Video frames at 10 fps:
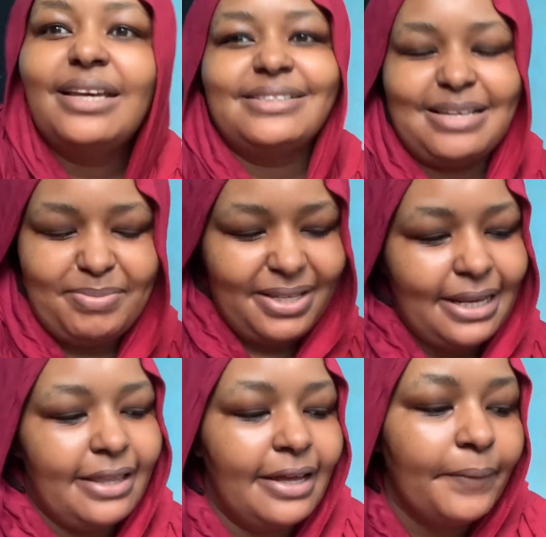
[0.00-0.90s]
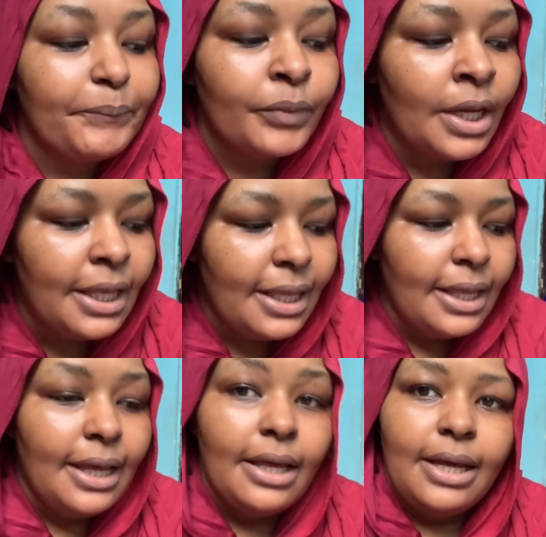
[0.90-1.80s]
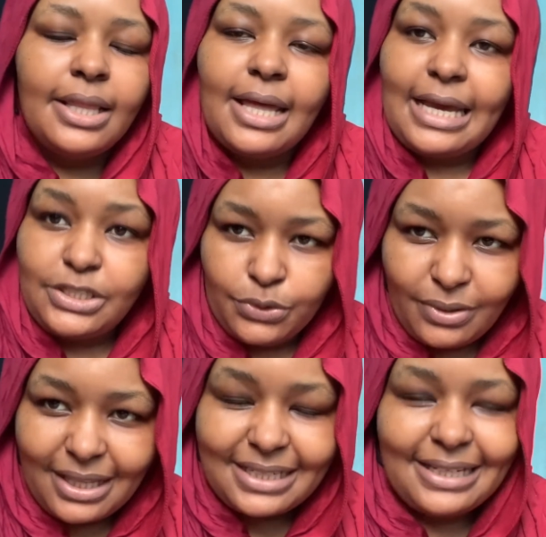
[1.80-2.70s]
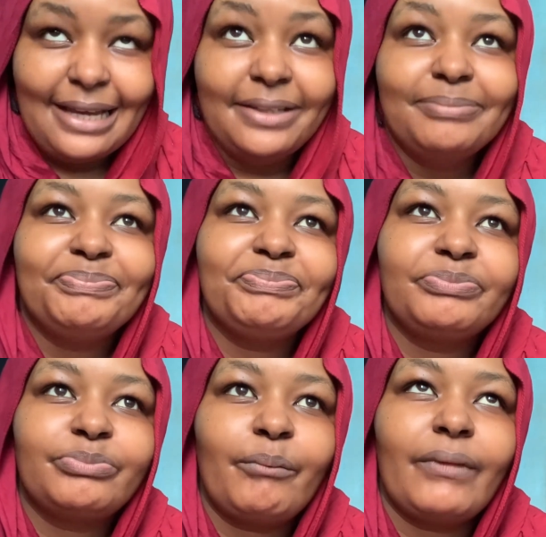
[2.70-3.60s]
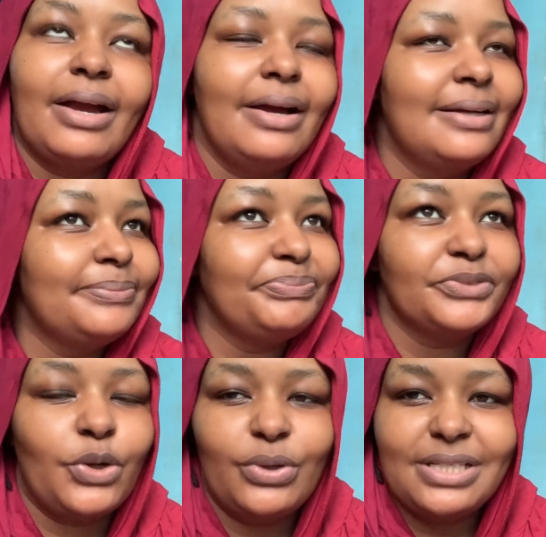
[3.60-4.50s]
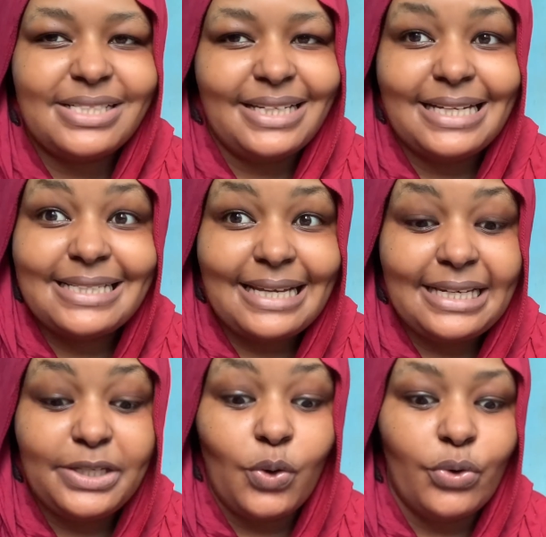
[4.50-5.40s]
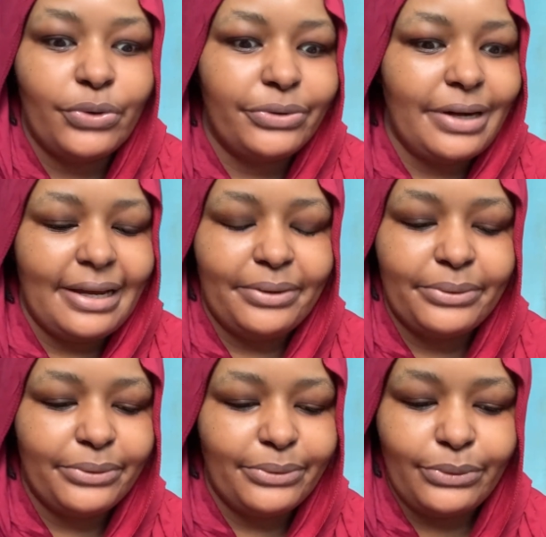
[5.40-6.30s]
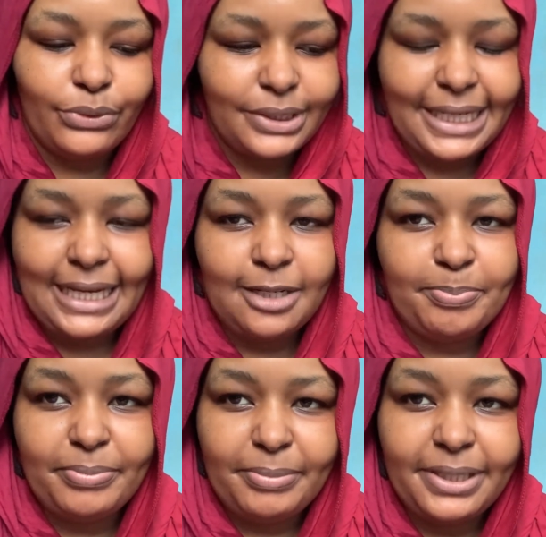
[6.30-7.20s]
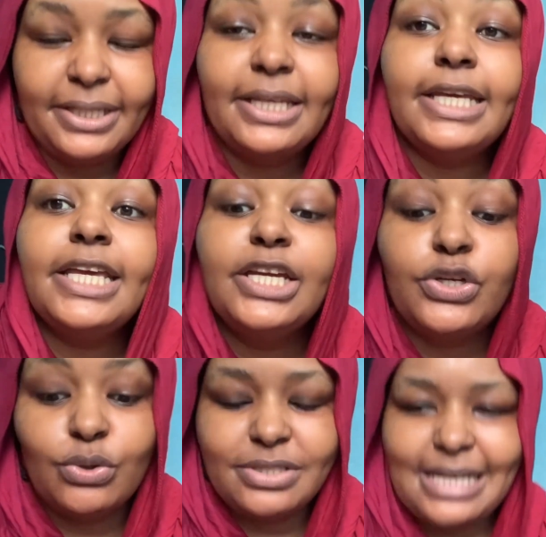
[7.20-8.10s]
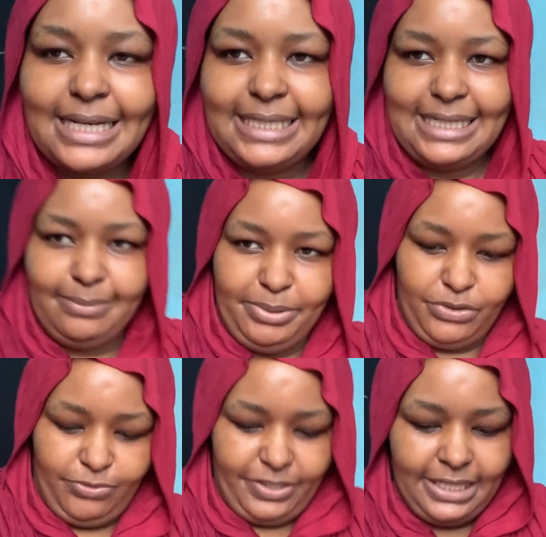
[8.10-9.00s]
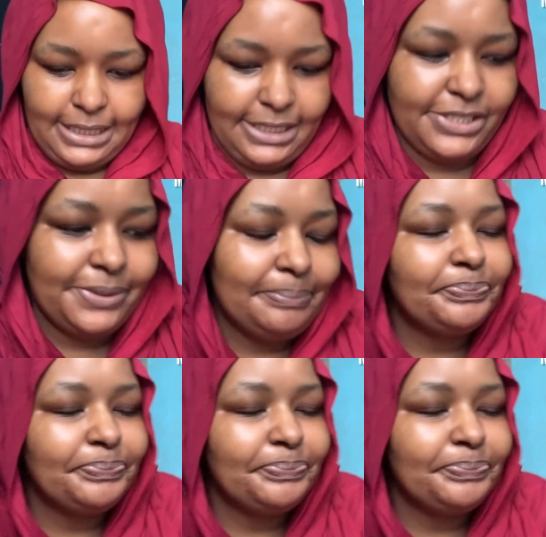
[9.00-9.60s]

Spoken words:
something like that, I took that guy. Coincidentally, or I don't know, God help me, he knows a little bit of English.